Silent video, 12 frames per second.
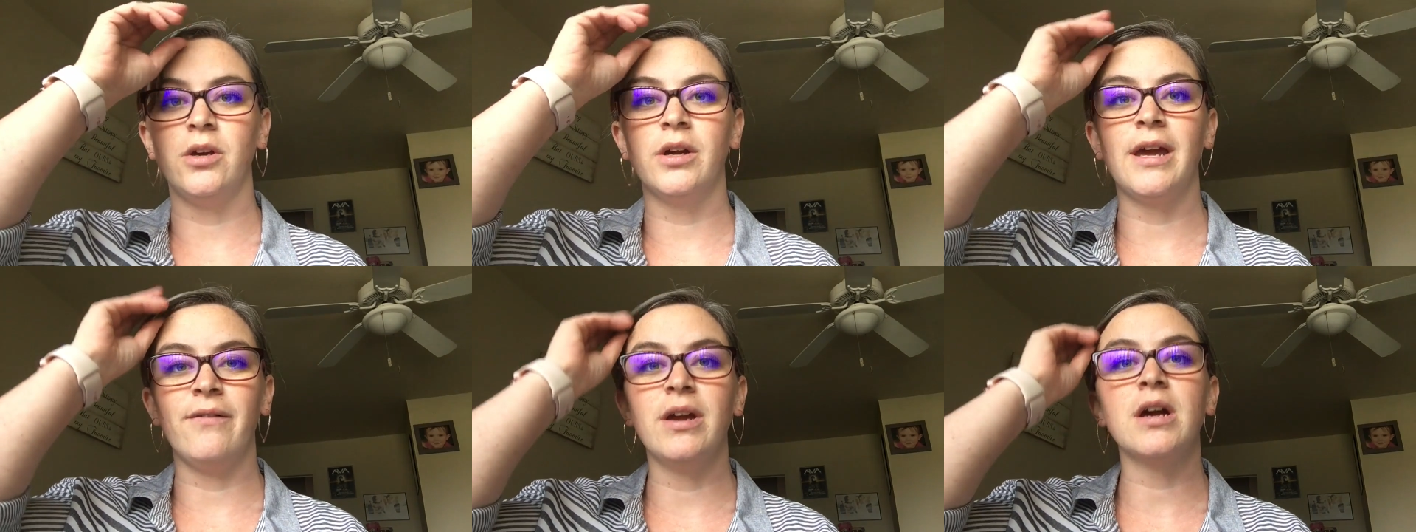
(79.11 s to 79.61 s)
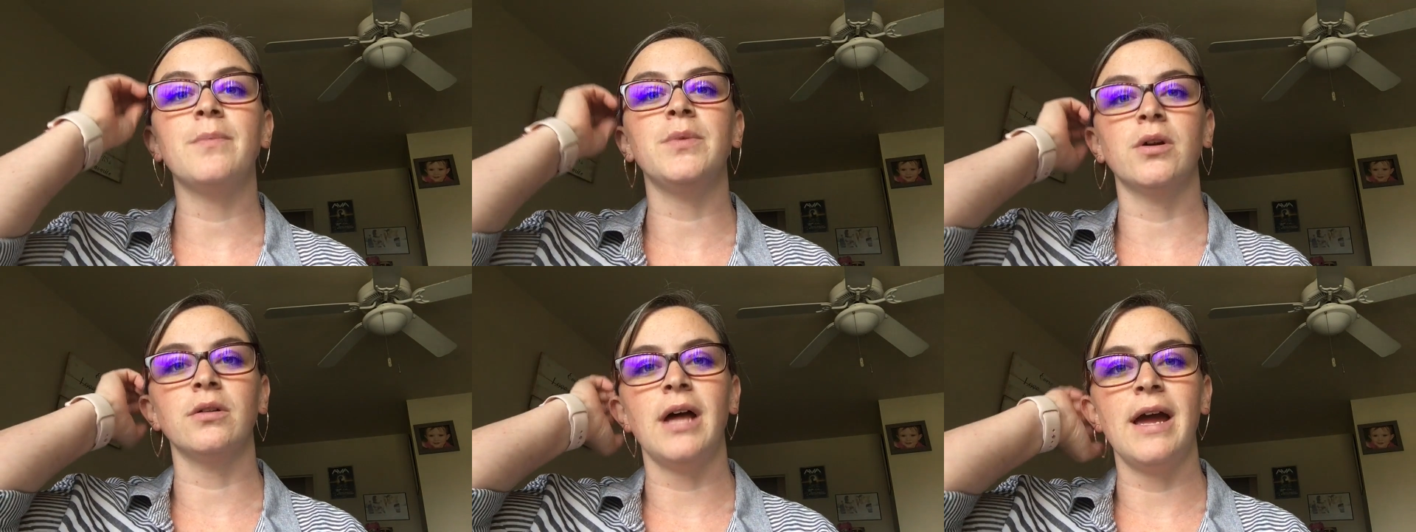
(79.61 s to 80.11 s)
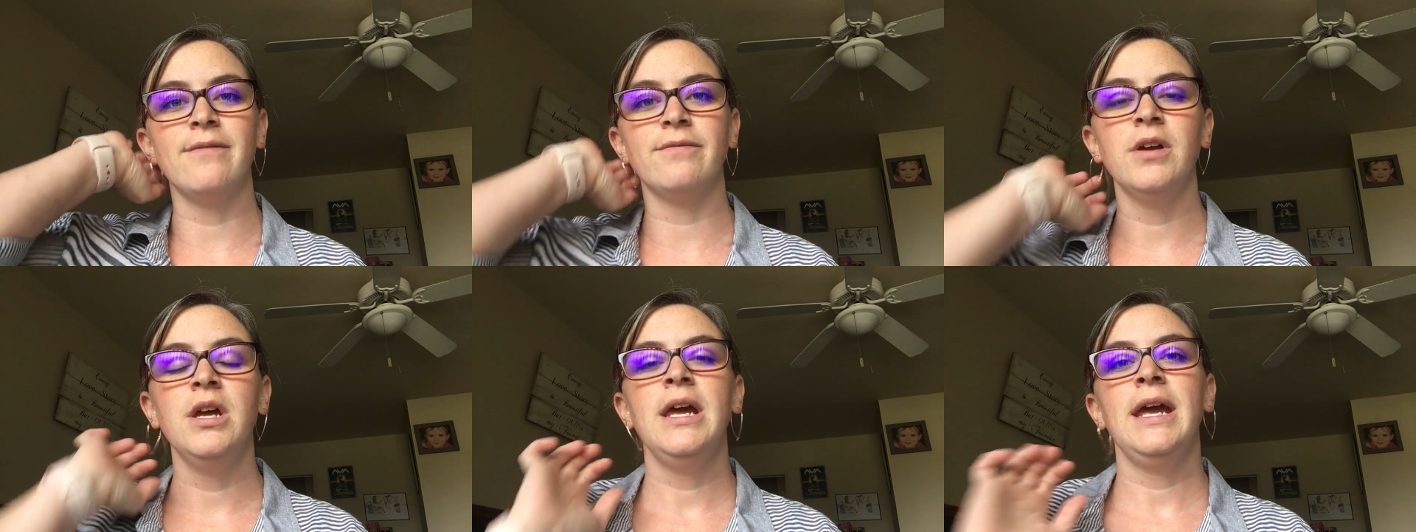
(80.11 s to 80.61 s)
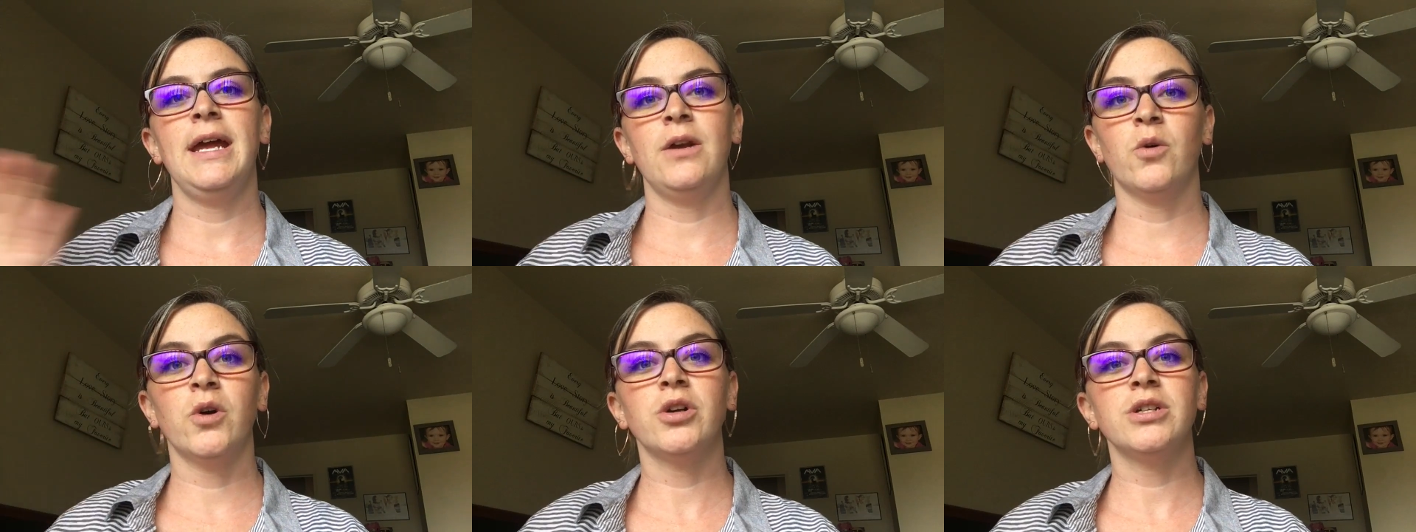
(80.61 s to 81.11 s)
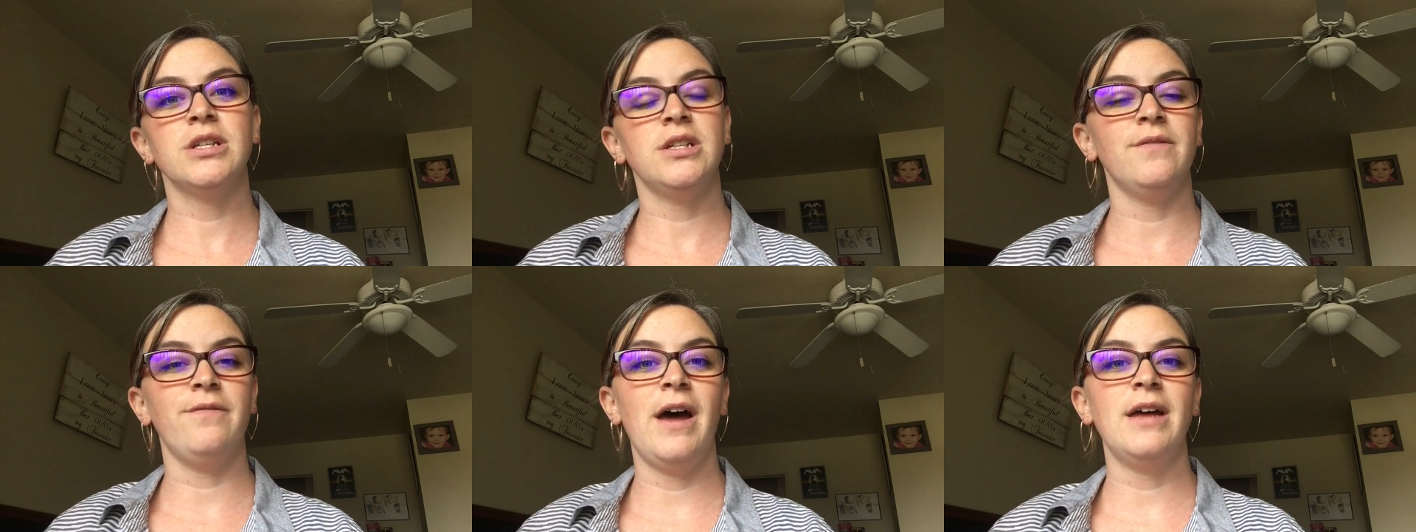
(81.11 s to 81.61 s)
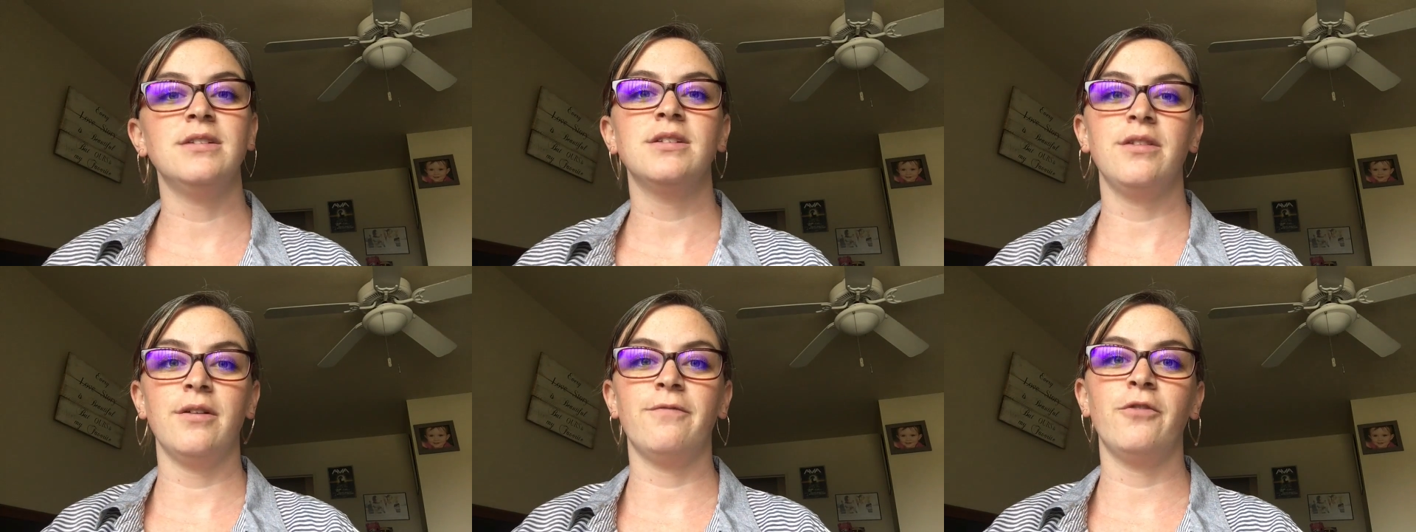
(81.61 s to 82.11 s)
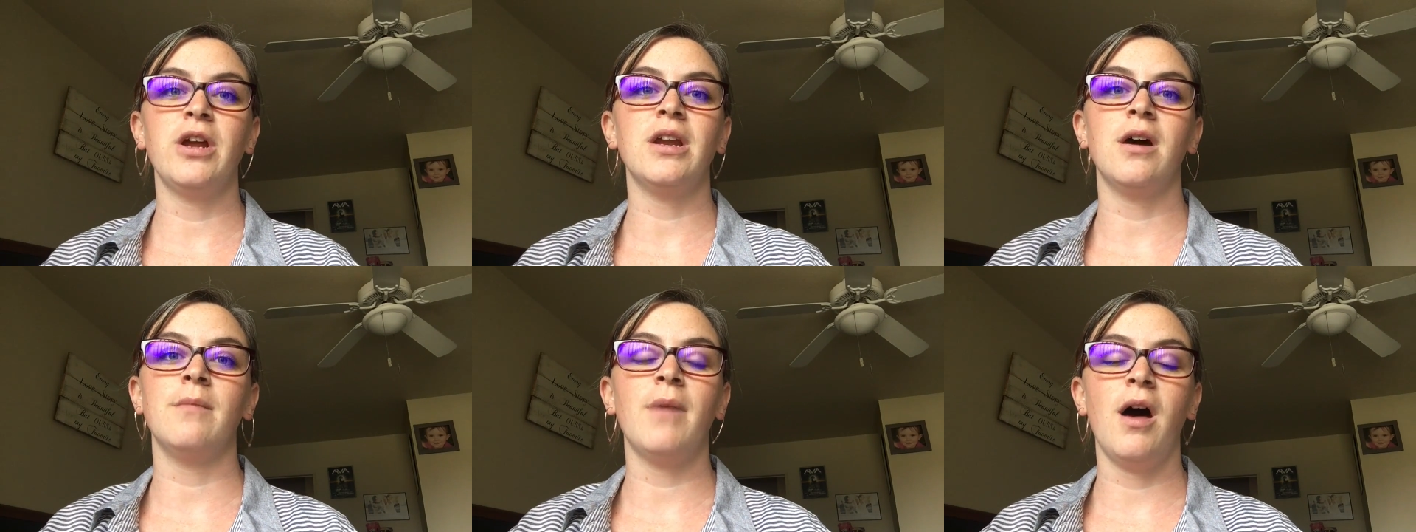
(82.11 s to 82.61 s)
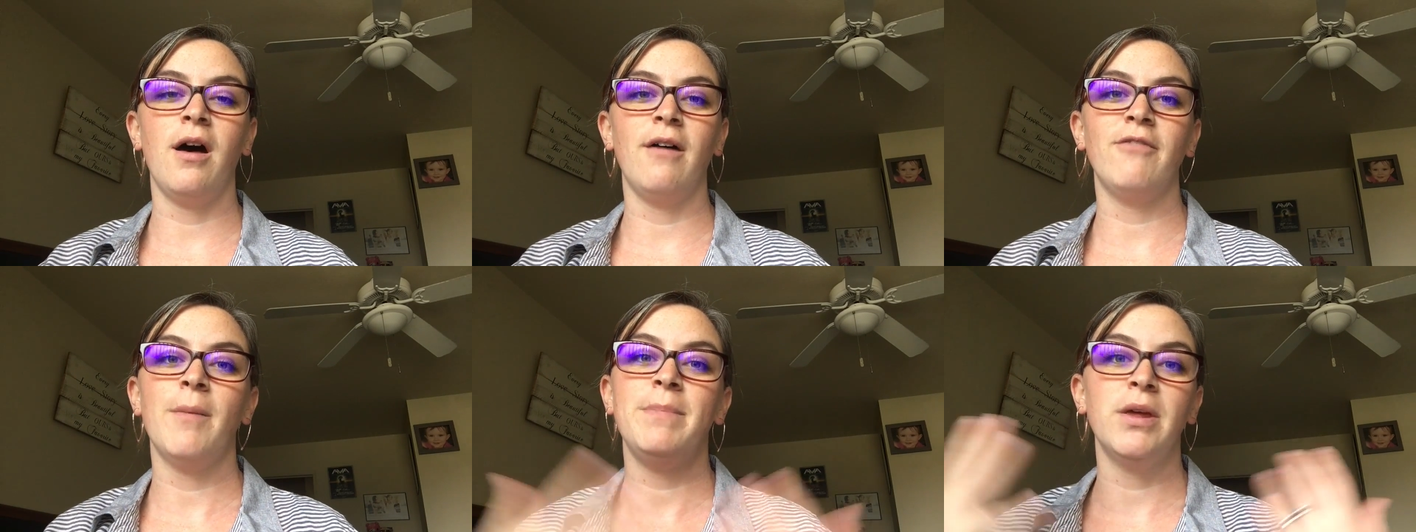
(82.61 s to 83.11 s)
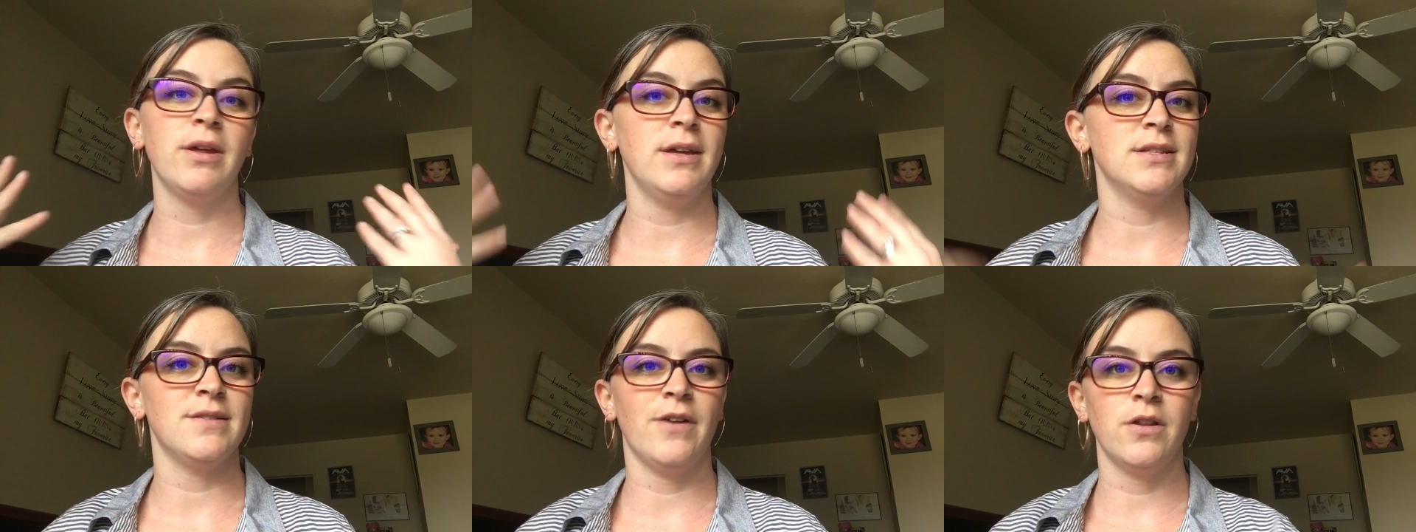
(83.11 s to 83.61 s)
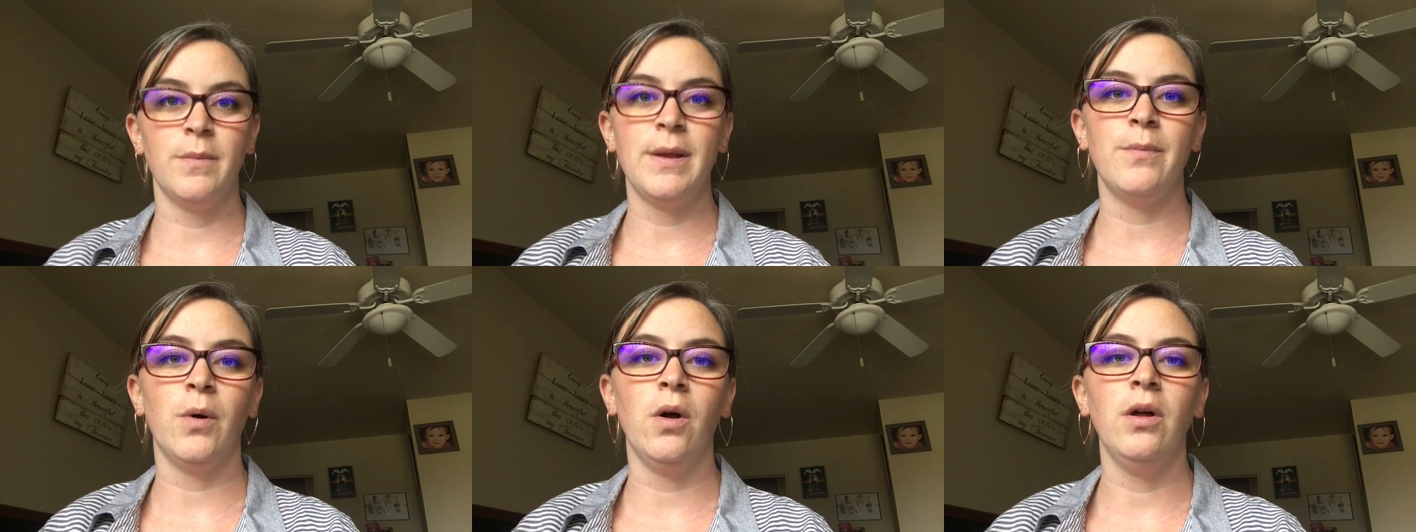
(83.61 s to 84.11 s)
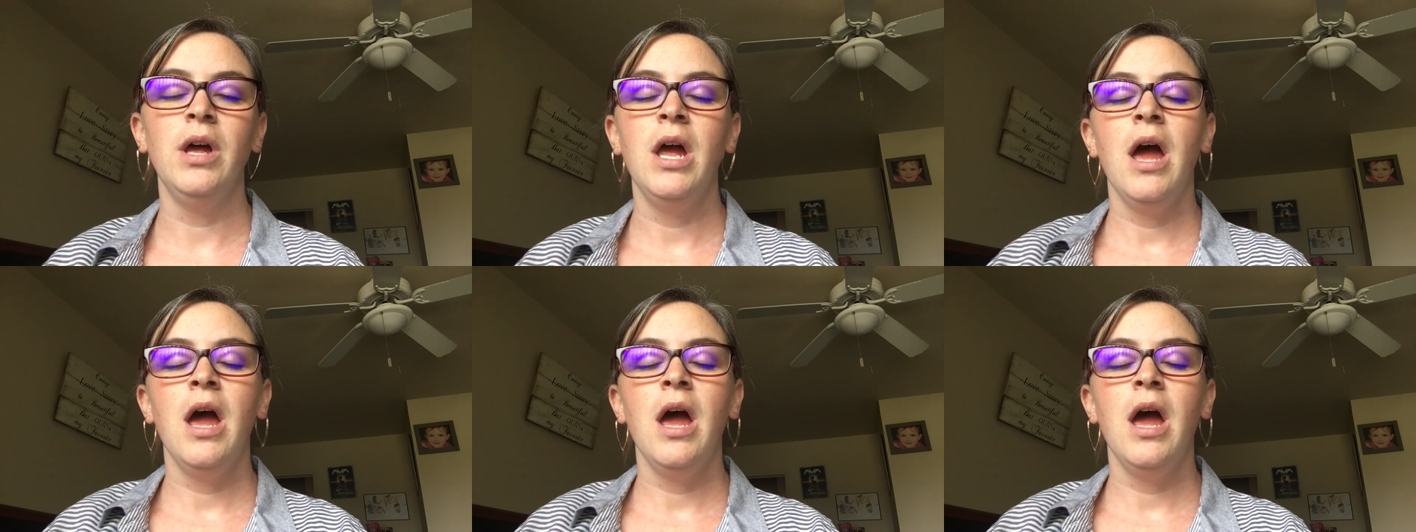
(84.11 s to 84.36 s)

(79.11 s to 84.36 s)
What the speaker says: You're giving up your life in order to defend the freedom of billions of other people.